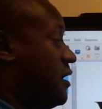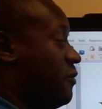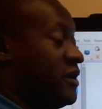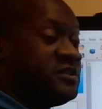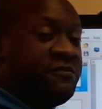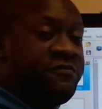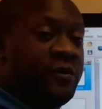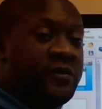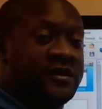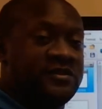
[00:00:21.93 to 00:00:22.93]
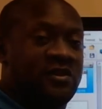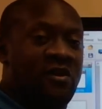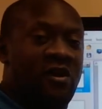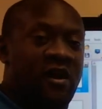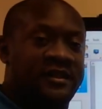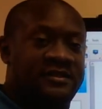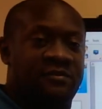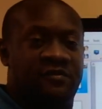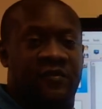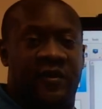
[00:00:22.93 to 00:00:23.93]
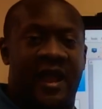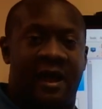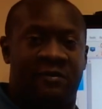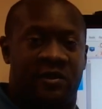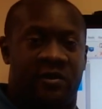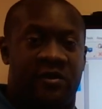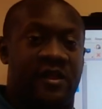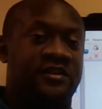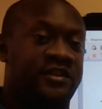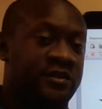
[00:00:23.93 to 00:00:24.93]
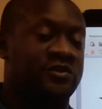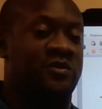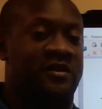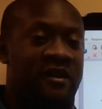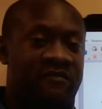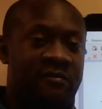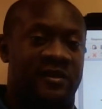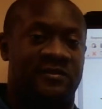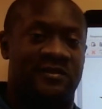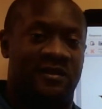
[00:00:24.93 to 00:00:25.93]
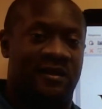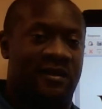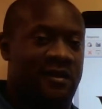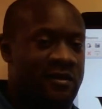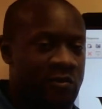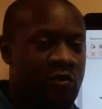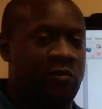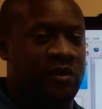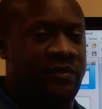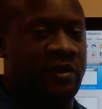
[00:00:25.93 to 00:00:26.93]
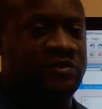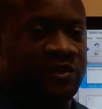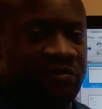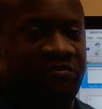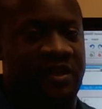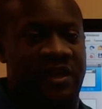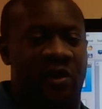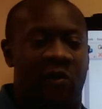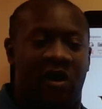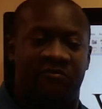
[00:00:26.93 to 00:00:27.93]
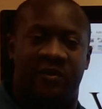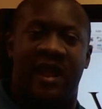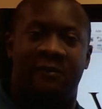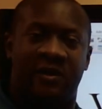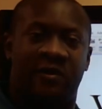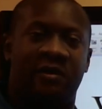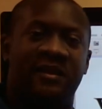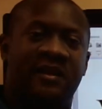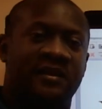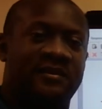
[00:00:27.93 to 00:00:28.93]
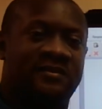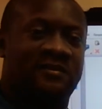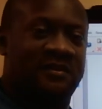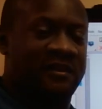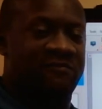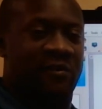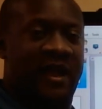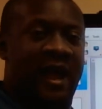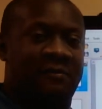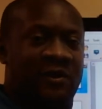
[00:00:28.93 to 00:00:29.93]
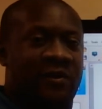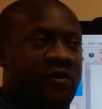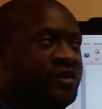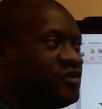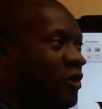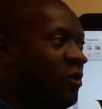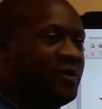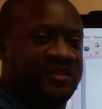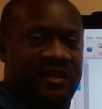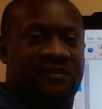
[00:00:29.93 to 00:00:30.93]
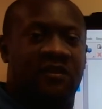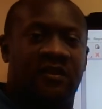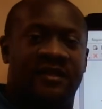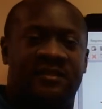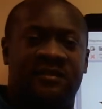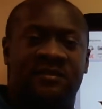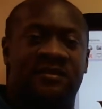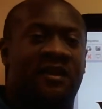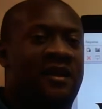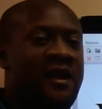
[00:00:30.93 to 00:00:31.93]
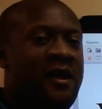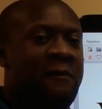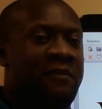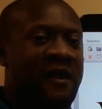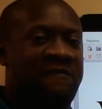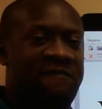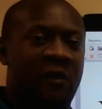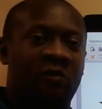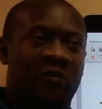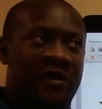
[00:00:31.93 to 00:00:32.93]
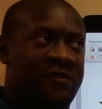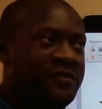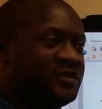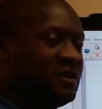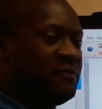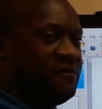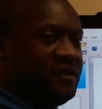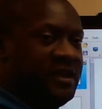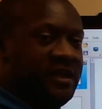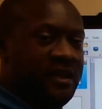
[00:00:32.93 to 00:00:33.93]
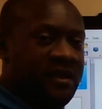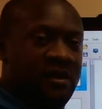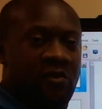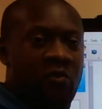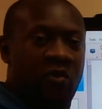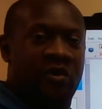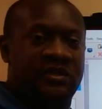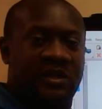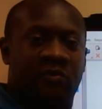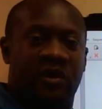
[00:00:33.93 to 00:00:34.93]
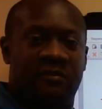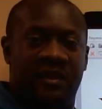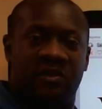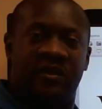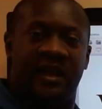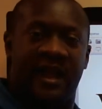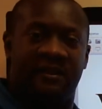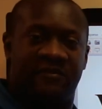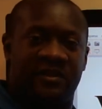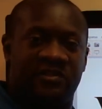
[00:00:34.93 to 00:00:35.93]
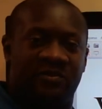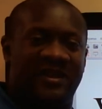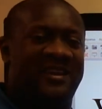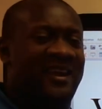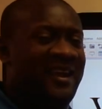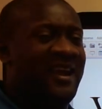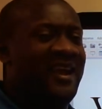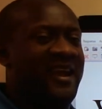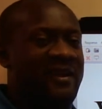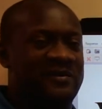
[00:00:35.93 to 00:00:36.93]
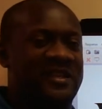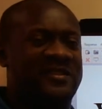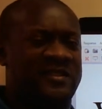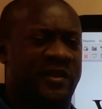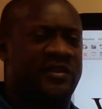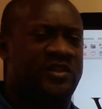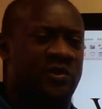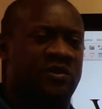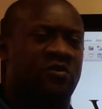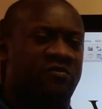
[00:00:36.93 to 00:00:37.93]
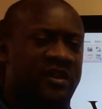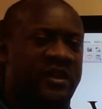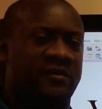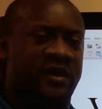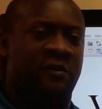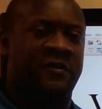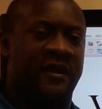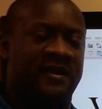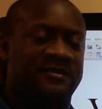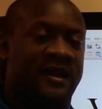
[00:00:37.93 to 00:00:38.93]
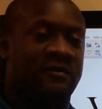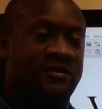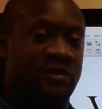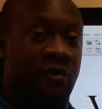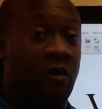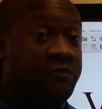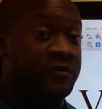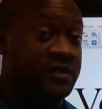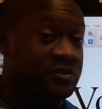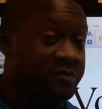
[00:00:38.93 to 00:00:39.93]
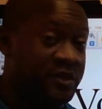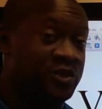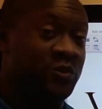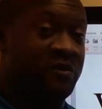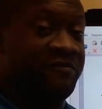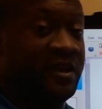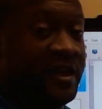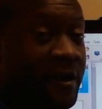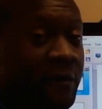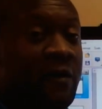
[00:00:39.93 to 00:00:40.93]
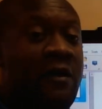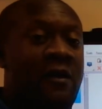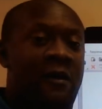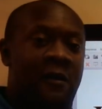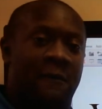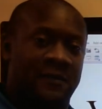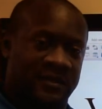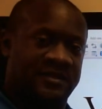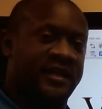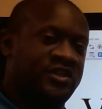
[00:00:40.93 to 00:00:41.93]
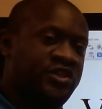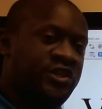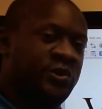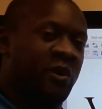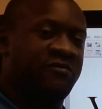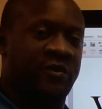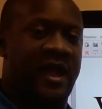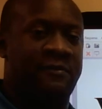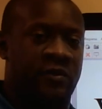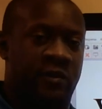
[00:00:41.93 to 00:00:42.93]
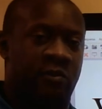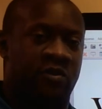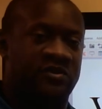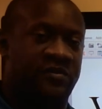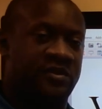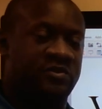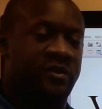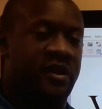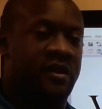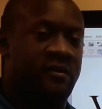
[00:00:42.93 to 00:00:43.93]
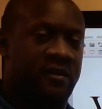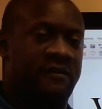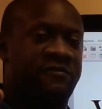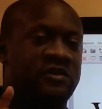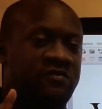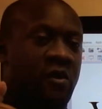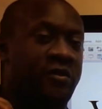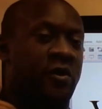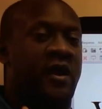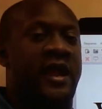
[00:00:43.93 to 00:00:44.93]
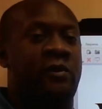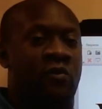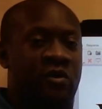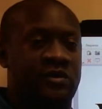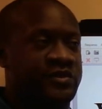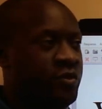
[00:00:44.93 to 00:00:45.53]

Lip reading: I want to focus on some of the vocabulary that deals with governments. Now, normally we don't do a video on vocabulary because the vocabulary is always in the lessons, but I felt with some of the words that we're going to be looking at for this week, it was necessary to do a little video to help you guys out. So hopefully this will be a short video, but let's get to our vocabulary words for this week. Okay, first of all, there are 8 words.